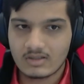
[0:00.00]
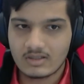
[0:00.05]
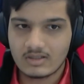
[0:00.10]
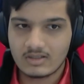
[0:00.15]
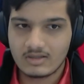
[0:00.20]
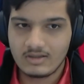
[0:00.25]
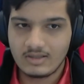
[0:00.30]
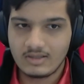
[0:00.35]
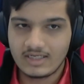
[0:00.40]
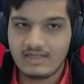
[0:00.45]

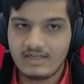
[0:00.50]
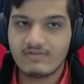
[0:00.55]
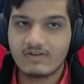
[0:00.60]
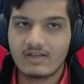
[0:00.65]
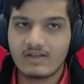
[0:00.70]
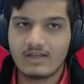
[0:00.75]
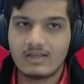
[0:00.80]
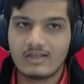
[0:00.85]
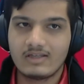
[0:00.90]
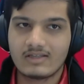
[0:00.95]
leave
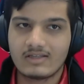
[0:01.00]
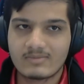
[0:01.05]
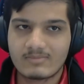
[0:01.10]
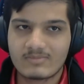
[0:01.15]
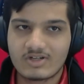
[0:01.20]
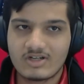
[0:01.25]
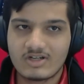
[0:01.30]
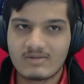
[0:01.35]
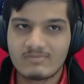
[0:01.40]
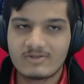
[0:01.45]
some
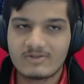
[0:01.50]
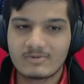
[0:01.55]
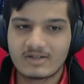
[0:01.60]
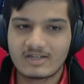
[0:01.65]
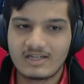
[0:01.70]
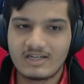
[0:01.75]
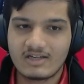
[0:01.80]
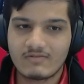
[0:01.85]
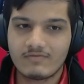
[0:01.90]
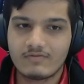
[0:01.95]
time to
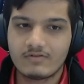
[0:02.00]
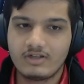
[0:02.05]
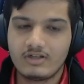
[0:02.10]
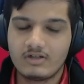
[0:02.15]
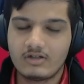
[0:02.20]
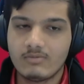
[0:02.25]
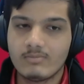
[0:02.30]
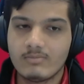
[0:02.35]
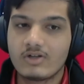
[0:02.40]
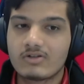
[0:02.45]
account for
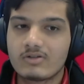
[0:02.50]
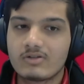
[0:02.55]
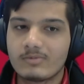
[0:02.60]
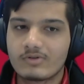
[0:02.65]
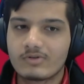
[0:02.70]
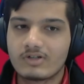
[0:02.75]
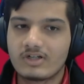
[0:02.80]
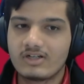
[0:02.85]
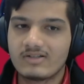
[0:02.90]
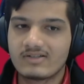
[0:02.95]
multiple
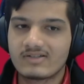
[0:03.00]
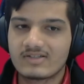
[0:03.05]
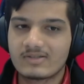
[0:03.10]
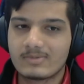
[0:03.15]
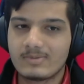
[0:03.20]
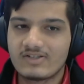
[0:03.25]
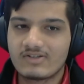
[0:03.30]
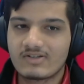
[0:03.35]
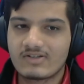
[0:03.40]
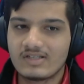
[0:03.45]
trials,
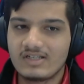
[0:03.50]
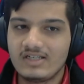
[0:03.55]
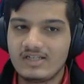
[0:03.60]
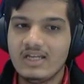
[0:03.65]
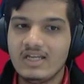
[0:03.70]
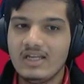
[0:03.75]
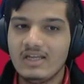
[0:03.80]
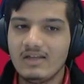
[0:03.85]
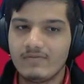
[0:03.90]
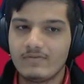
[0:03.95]
especially
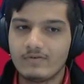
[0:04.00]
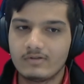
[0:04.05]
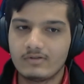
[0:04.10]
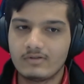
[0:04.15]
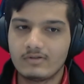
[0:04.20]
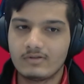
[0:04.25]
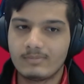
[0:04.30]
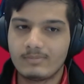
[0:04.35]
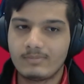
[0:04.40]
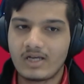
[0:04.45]

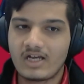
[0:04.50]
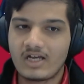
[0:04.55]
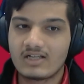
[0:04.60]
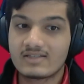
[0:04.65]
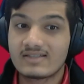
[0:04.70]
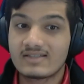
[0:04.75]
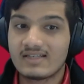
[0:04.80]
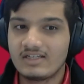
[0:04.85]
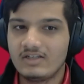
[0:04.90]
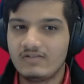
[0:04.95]
for
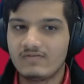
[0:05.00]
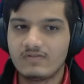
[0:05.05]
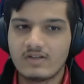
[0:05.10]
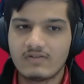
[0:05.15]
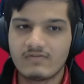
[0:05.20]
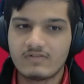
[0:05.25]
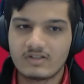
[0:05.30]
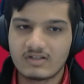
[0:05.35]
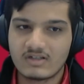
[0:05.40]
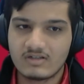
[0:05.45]
parts that you've
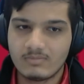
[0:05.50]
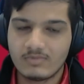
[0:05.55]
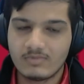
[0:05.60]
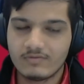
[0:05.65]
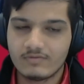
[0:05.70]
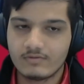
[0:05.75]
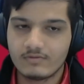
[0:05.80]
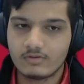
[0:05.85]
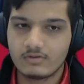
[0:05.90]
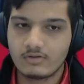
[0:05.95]
never done
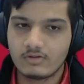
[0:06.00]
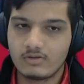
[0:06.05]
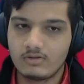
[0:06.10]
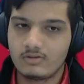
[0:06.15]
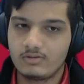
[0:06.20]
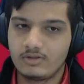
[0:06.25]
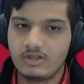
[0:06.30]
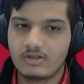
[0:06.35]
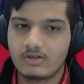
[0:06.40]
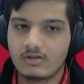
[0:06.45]
before,
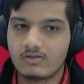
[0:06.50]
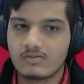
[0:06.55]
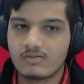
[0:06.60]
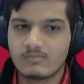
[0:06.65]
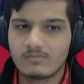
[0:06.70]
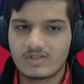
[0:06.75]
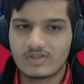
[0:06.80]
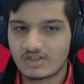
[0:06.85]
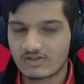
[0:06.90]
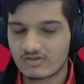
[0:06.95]
or
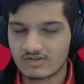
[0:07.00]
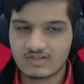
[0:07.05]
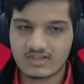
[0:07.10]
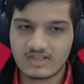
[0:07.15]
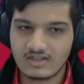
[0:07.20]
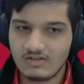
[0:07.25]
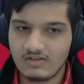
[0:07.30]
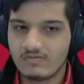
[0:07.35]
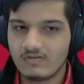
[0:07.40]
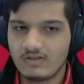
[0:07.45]
sections
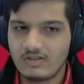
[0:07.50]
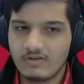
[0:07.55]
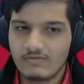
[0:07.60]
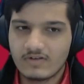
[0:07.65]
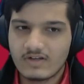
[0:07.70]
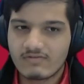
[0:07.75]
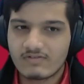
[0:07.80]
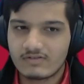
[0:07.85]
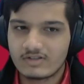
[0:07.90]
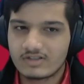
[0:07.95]
that you've
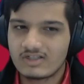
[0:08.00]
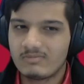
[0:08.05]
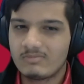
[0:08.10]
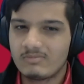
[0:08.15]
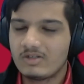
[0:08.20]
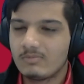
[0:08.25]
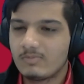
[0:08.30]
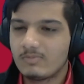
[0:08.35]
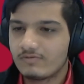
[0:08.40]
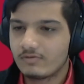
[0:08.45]
never
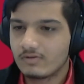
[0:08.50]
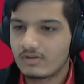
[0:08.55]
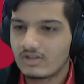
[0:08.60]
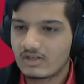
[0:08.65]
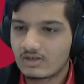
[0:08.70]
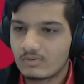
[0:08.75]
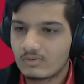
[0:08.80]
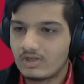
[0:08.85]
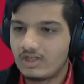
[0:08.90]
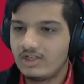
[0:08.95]
attended before that
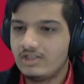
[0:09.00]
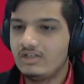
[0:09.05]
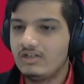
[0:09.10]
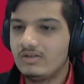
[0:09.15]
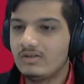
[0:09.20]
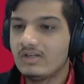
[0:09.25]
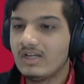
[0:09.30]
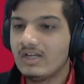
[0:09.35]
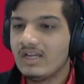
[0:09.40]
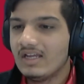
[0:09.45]
are quite
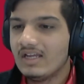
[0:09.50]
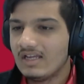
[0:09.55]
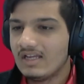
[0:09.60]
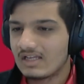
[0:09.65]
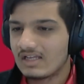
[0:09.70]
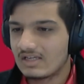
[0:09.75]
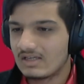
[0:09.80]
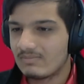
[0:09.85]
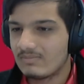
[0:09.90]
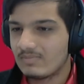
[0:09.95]
new.
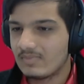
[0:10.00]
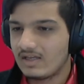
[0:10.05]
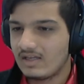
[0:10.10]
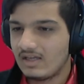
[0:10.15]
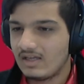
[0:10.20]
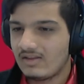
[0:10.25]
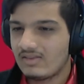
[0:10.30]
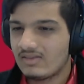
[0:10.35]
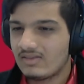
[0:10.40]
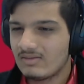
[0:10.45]

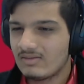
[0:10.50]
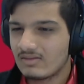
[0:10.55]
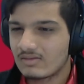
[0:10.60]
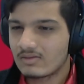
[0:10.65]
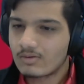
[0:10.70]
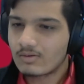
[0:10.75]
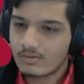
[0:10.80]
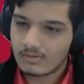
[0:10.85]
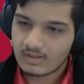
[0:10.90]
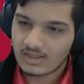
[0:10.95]
And
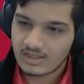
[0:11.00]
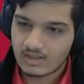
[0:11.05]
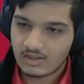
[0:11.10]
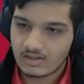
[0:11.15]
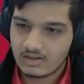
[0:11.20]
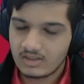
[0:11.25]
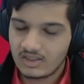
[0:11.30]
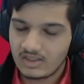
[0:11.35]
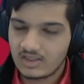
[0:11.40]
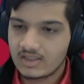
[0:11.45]
through that, I
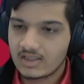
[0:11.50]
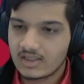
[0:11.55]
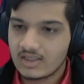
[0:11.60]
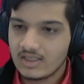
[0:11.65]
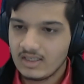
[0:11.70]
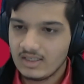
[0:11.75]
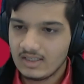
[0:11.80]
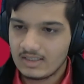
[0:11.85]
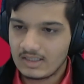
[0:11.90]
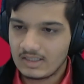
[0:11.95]
think
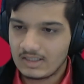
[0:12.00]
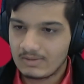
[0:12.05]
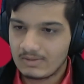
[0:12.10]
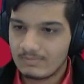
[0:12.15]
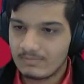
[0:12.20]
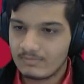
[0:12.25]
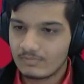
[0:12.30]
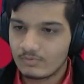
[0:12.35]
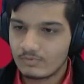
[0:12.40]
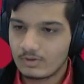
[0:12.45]

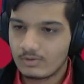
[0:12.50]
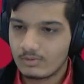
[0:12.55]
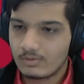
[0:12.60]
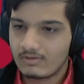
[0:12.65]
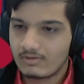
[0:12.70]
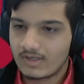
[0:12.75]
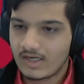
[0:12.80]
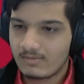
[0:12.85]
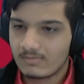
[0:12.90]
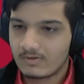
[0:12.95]

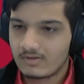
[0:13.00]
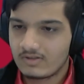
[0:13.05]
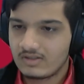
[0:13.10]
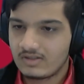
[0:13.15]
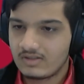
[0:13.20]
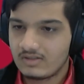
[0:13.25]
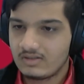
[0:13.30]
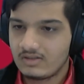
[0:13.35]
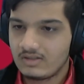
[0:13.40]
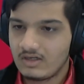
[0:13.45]
we're able to